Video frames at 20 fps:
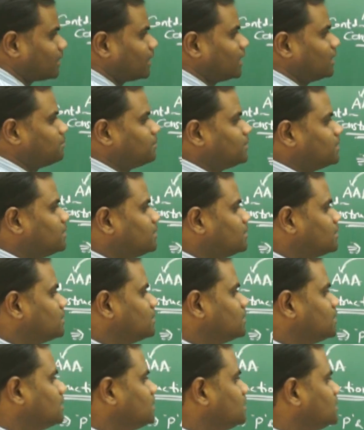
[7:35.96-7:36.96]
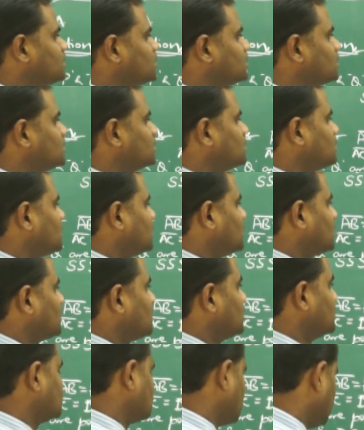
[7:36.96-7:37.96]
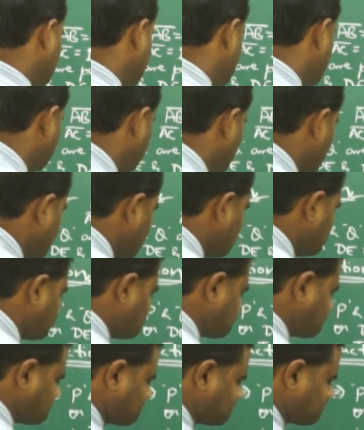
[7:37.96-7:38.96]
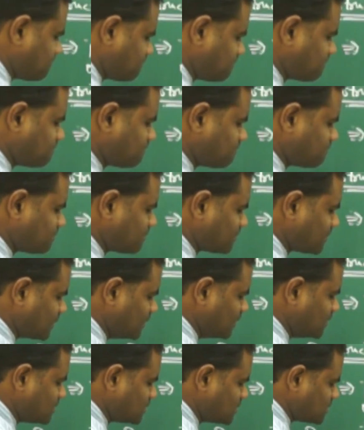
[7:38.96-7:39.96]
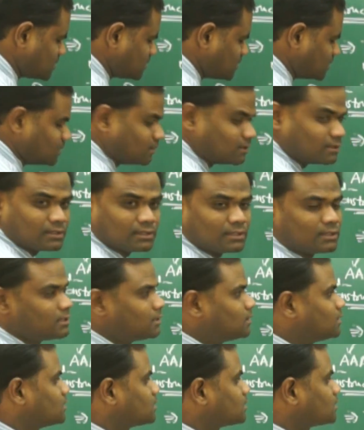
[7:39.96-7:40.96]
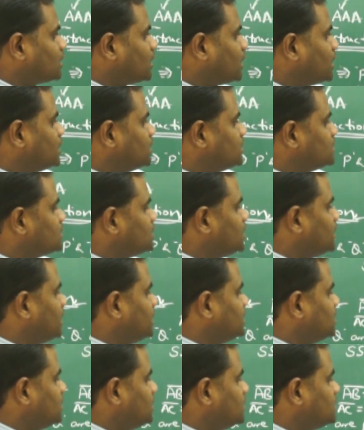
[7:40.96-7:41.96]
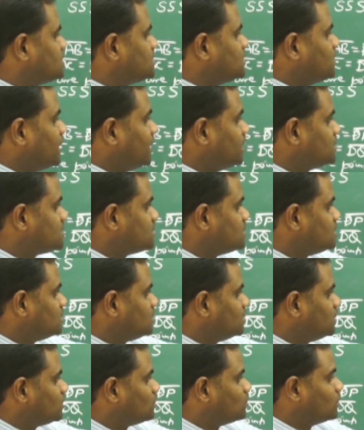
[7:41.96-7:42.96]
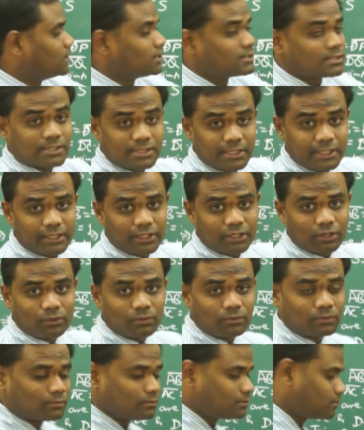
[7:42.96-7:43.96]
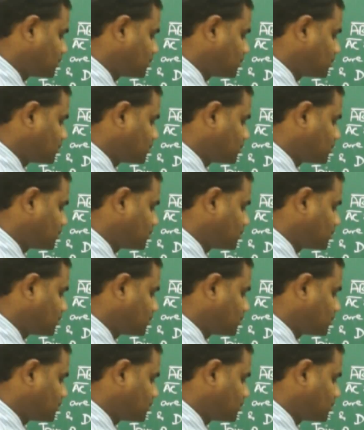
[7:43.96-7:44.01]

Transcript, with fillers: AP, so D P, this is D, and A C equals D Q.